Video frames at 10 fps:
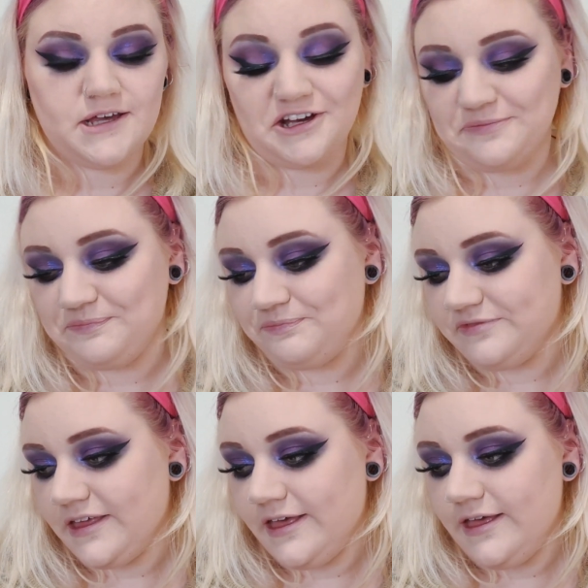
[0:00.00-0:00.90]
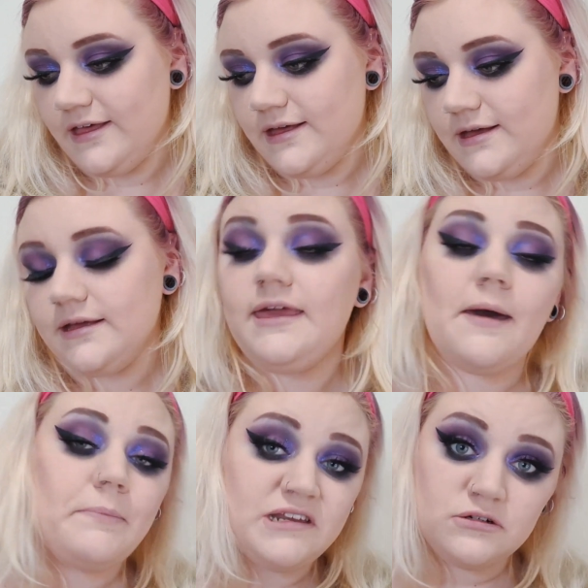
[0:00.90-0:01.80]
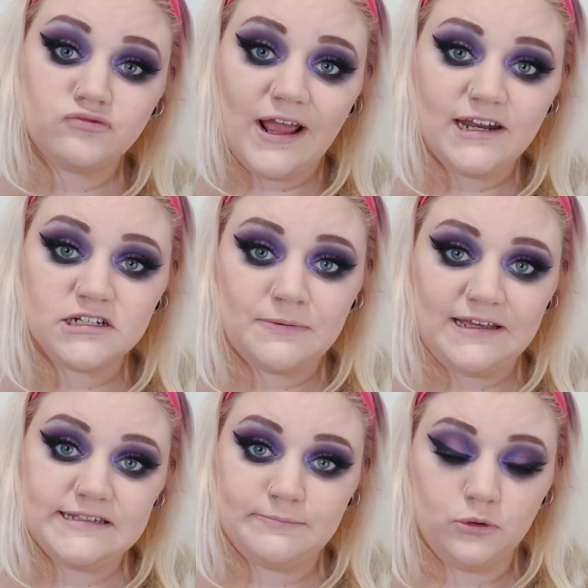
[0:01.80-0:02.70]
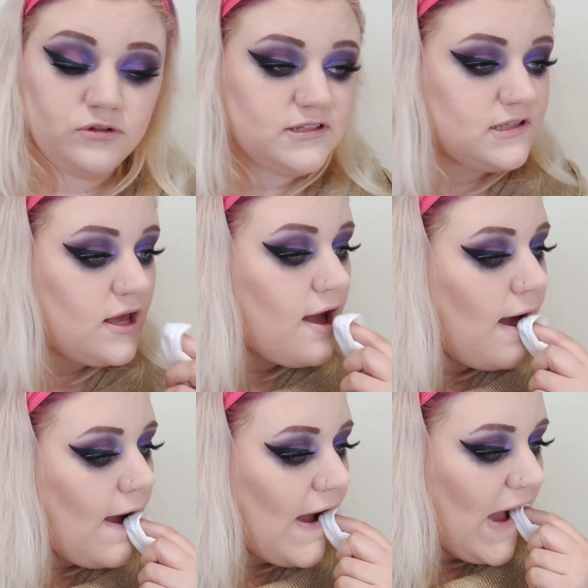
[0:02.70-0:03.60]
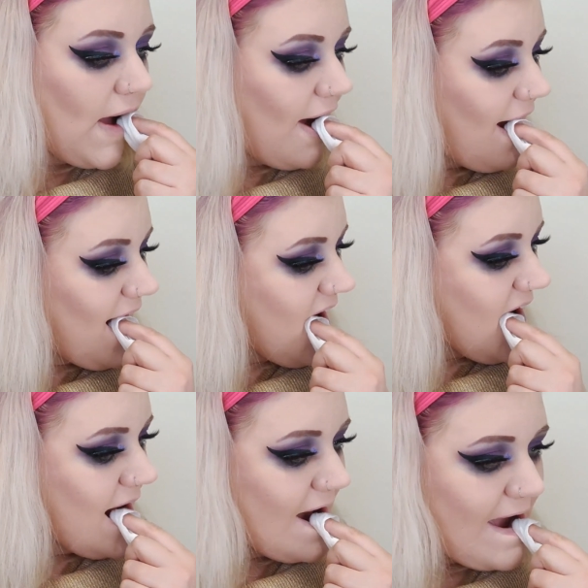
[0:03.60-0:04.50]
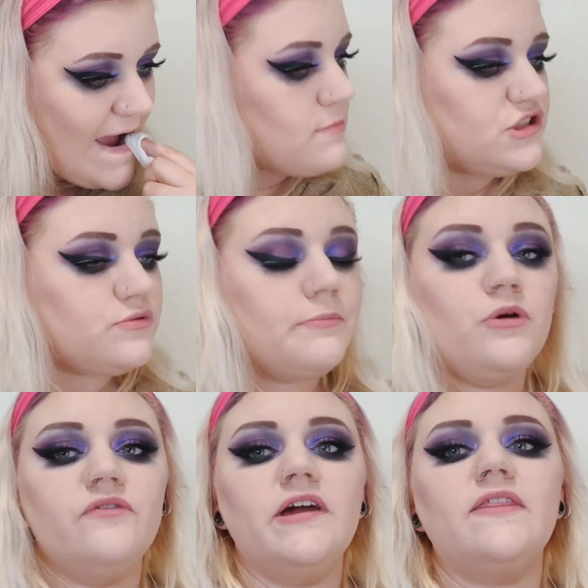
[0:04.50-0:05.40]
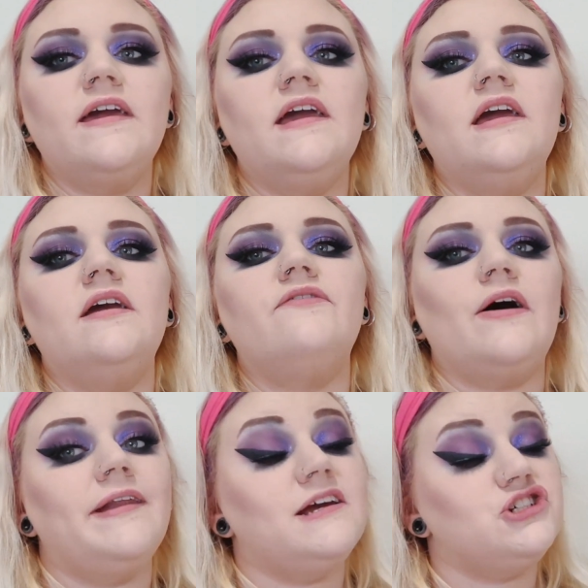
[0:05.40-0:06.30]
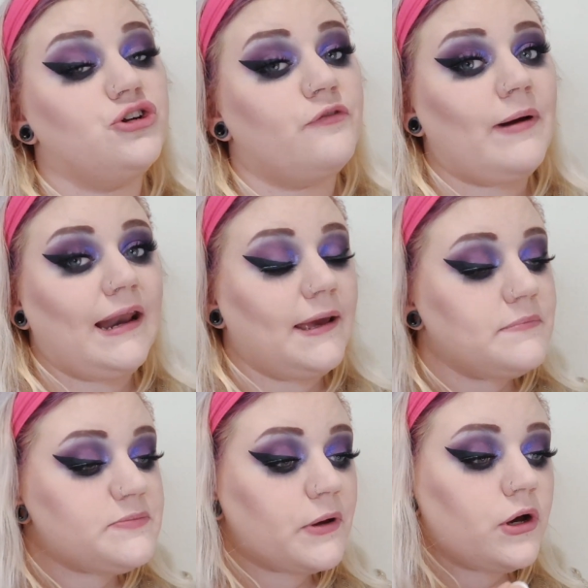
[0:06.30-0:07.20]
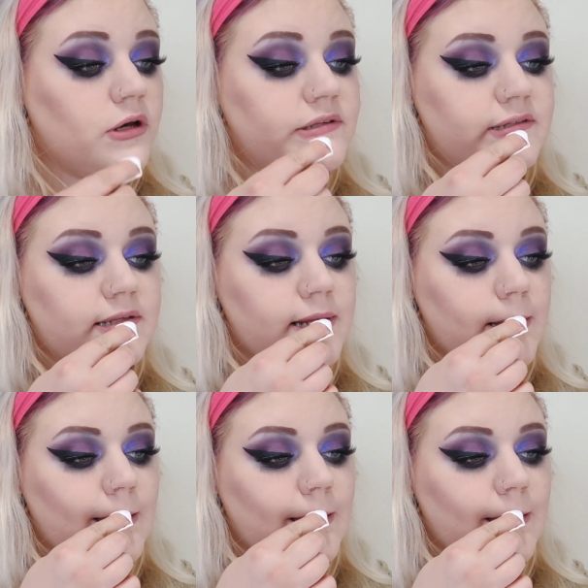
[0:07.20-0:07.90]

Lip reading: So get better range, please, Boots. I'm just removing the foundation off my lips because,